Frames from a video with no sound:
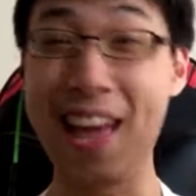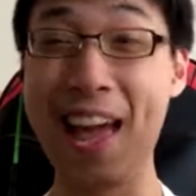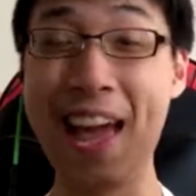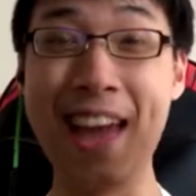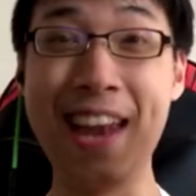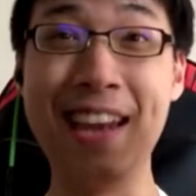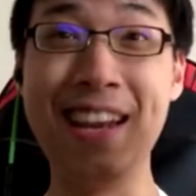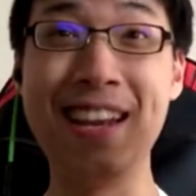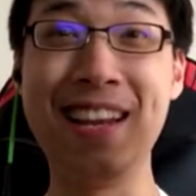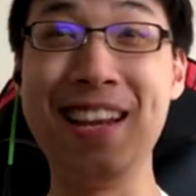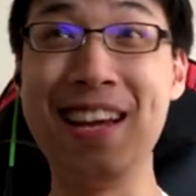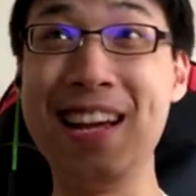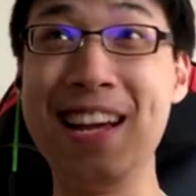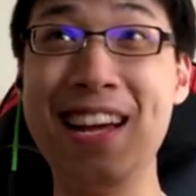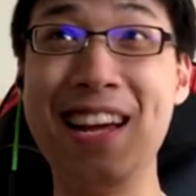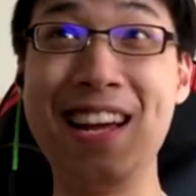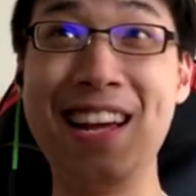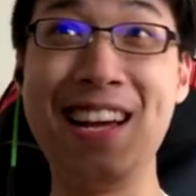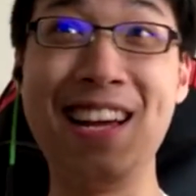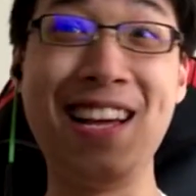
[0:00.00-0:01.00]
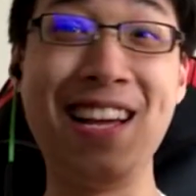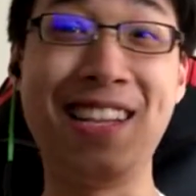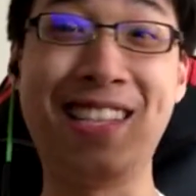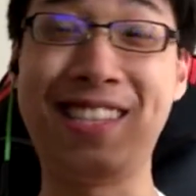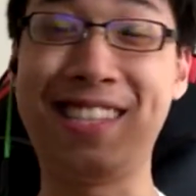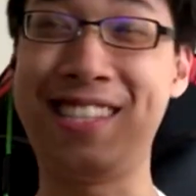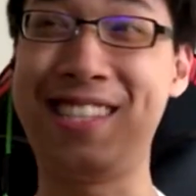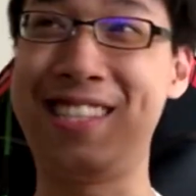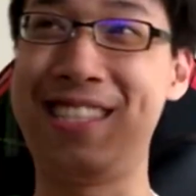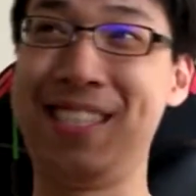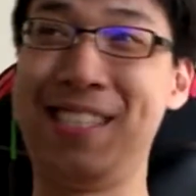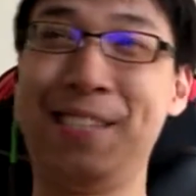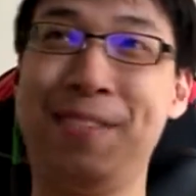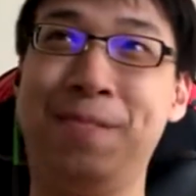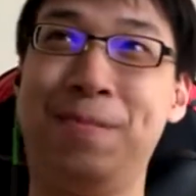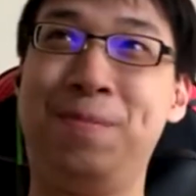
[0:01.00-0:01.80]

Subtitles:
and it's